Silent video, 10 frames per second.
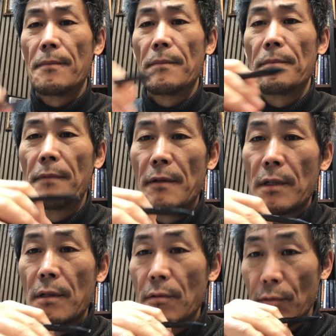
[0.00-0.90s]
very
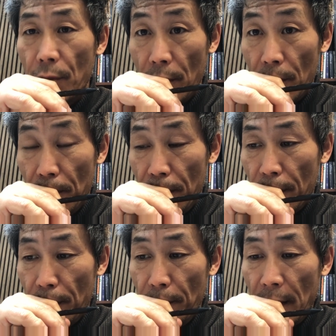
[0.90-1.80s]
crucial
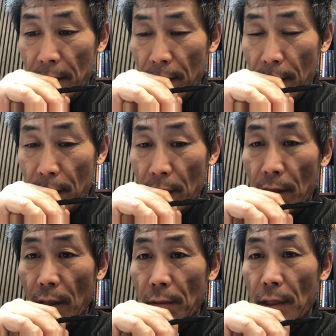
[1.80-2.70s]
for mastering this
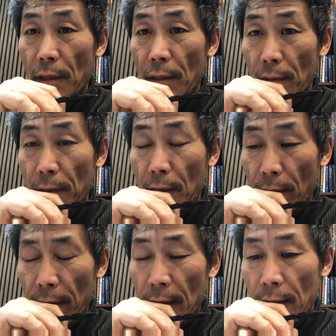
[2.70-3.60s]
area of
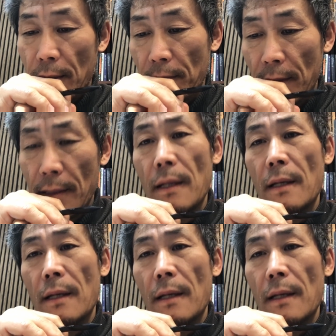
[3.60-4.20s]
TOEIC test, but